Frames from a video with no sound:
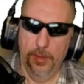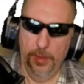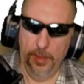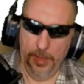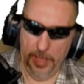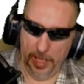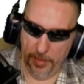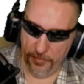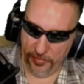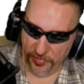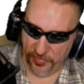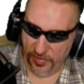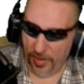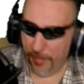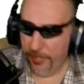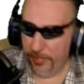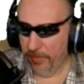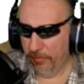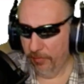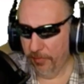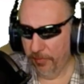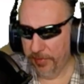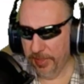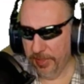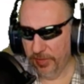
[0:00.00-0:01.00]
Hey, what's up
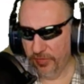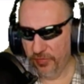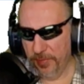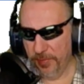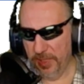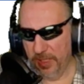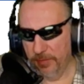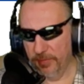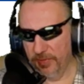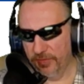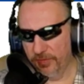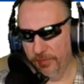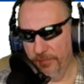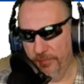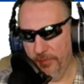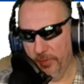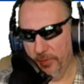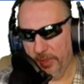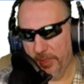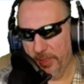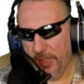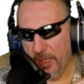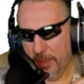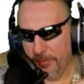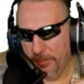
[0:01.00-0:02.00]
everyone? It's me, Mr.
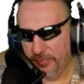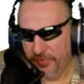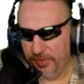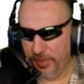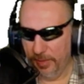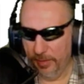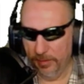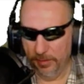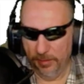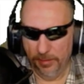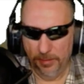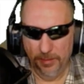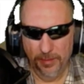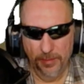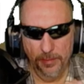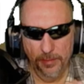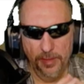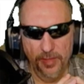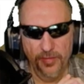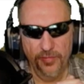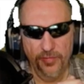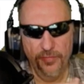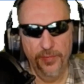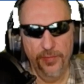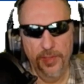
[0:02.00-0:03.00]
4K Upscaler. On
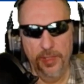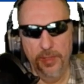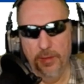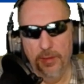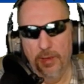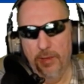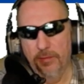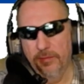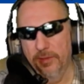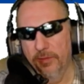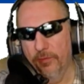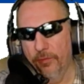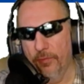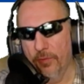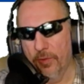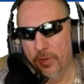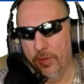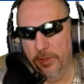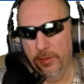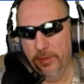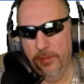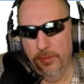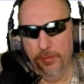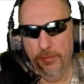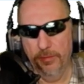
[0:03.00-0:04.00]
this video, I want to
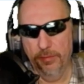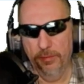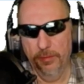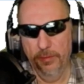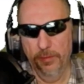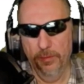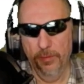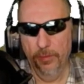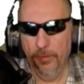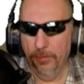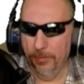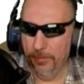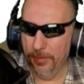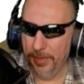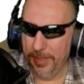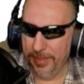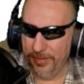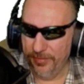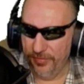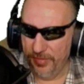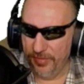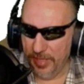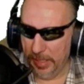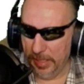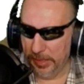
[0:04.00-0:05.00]
walk you through what
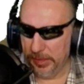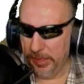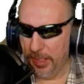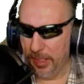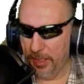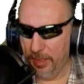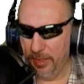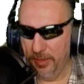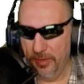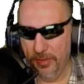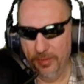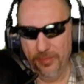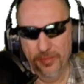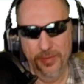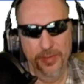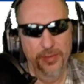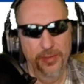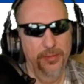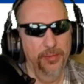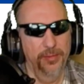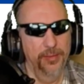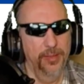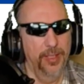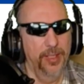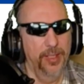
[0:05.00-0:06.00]
exactly are you going
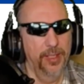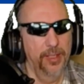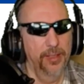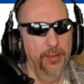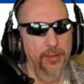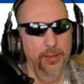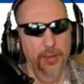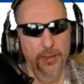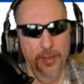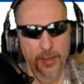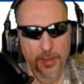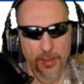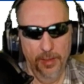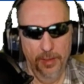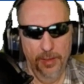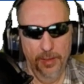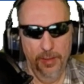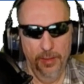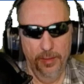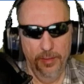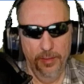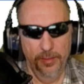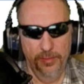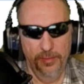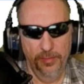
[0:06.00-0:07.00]
to need
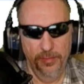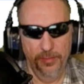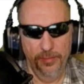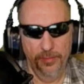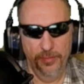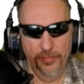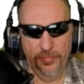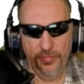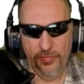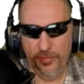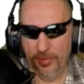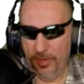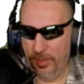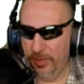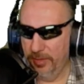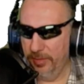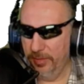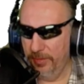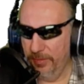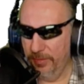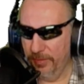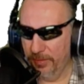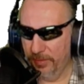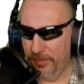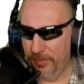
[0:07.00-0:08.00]
to start
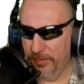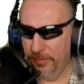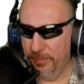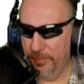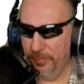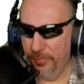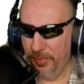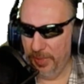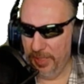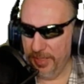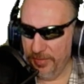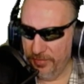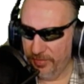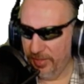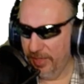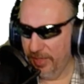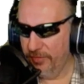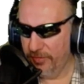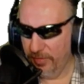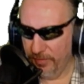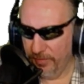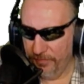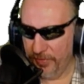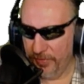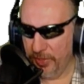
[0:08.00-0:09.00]
your
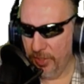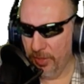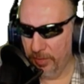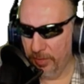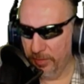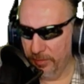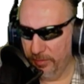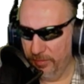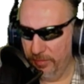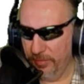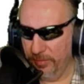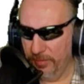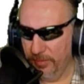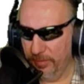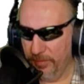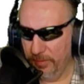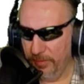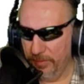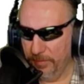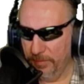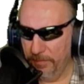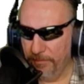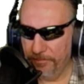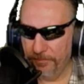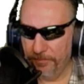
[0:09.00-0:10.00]
PlayStation VR 2